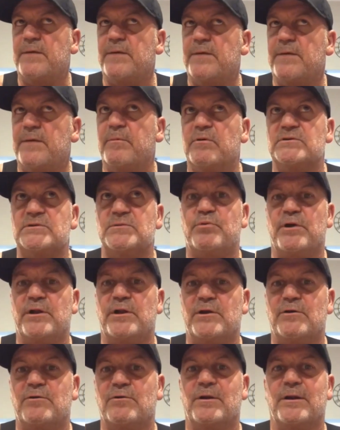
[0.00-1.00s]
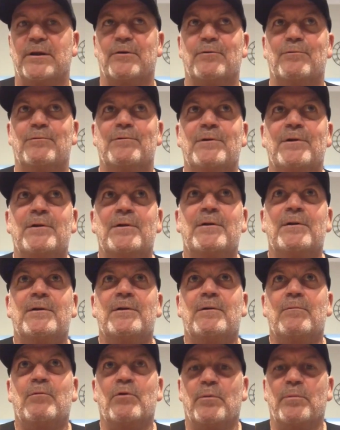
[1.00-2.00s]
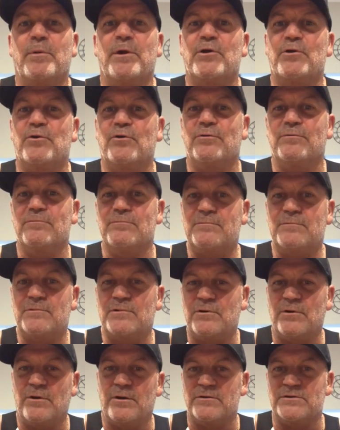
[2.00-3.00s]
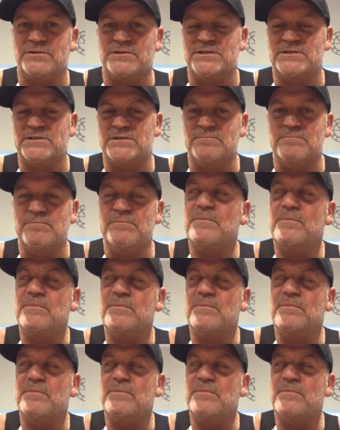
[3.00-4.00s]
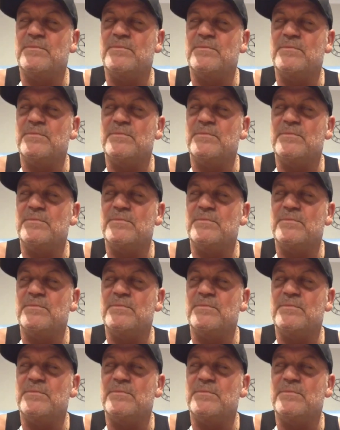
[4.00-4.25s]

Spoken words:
It was a pretty good little, would have been a good little system. And